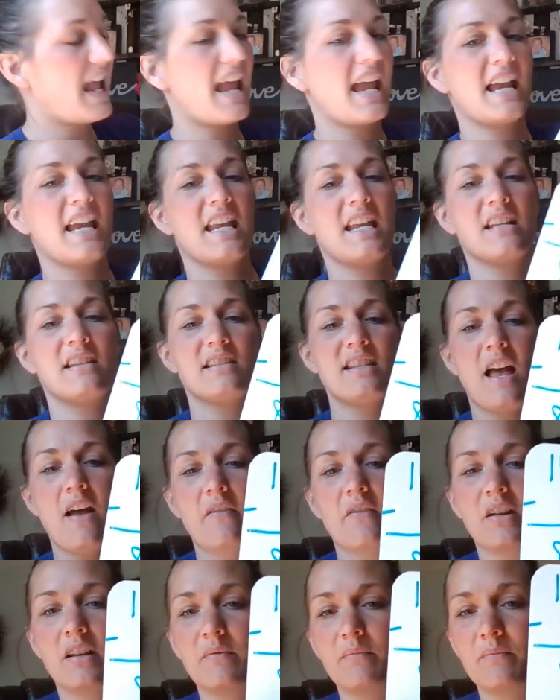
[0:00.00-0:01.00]

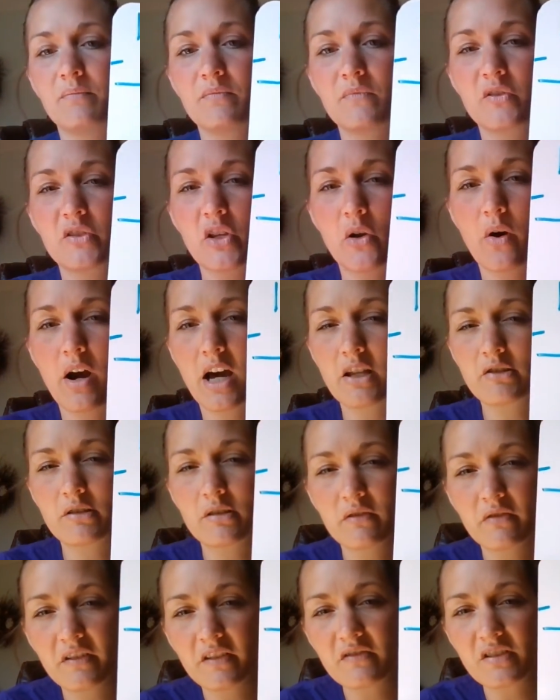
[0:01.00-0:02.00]
87. So
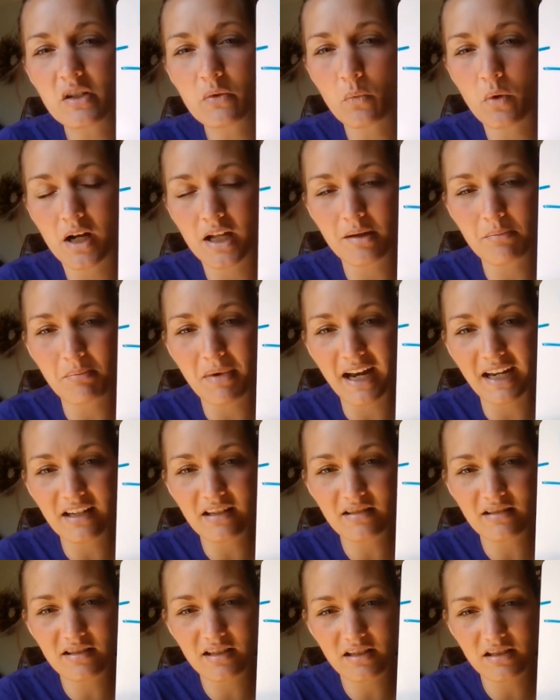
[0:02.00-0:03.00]
151
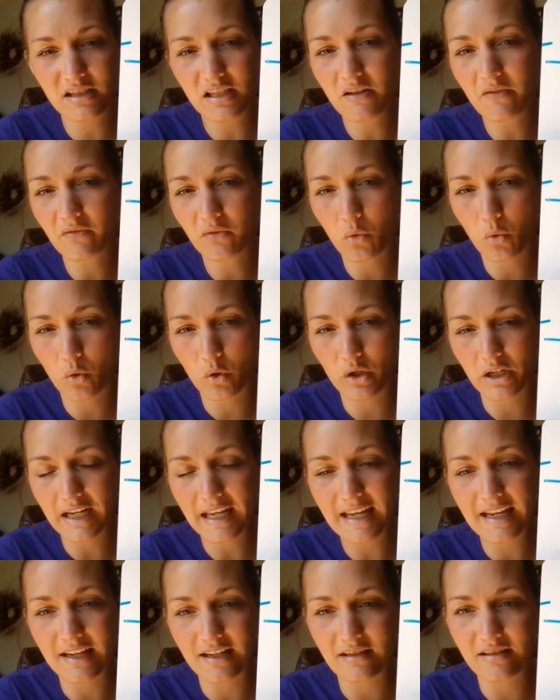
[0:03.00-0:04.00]
minus 64
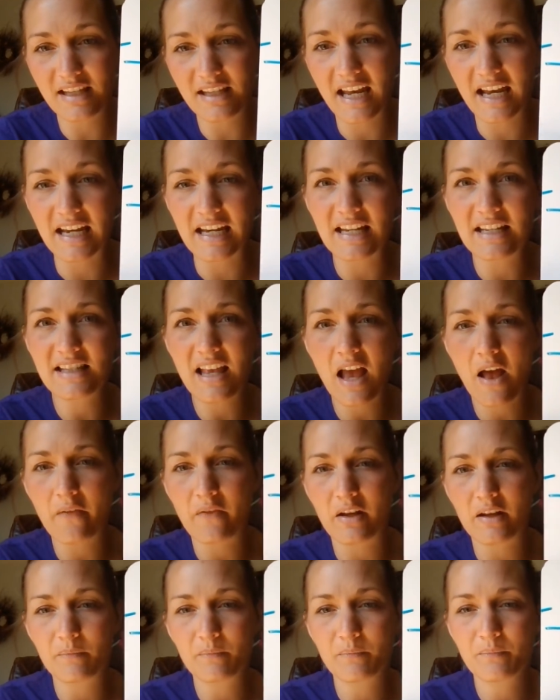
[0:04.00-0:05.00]
is
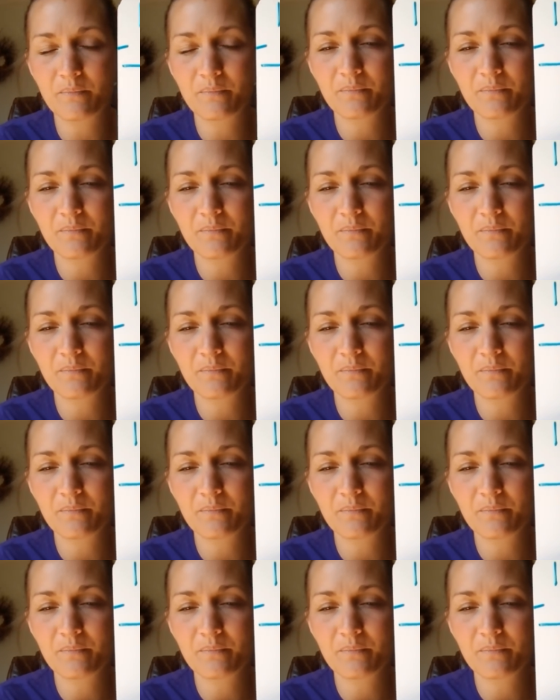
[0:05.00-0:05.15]
87.